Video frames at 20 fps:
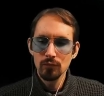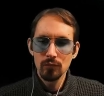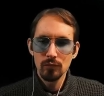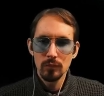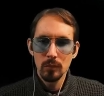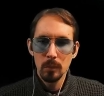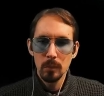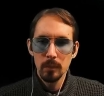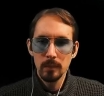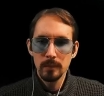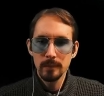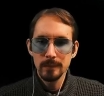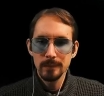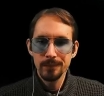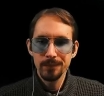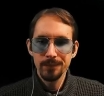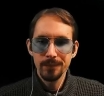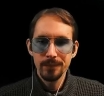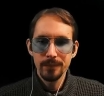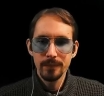
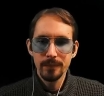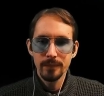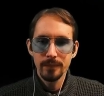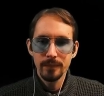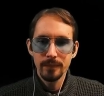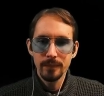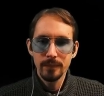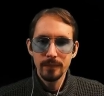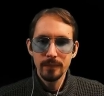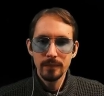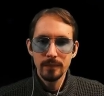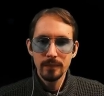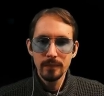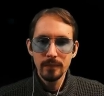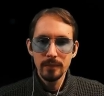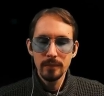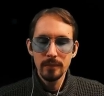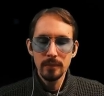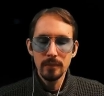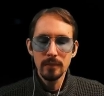
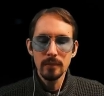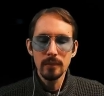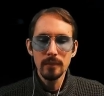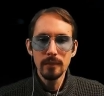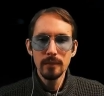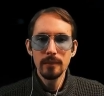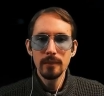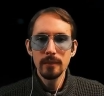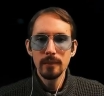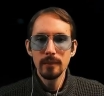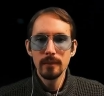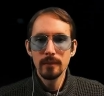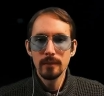(silence)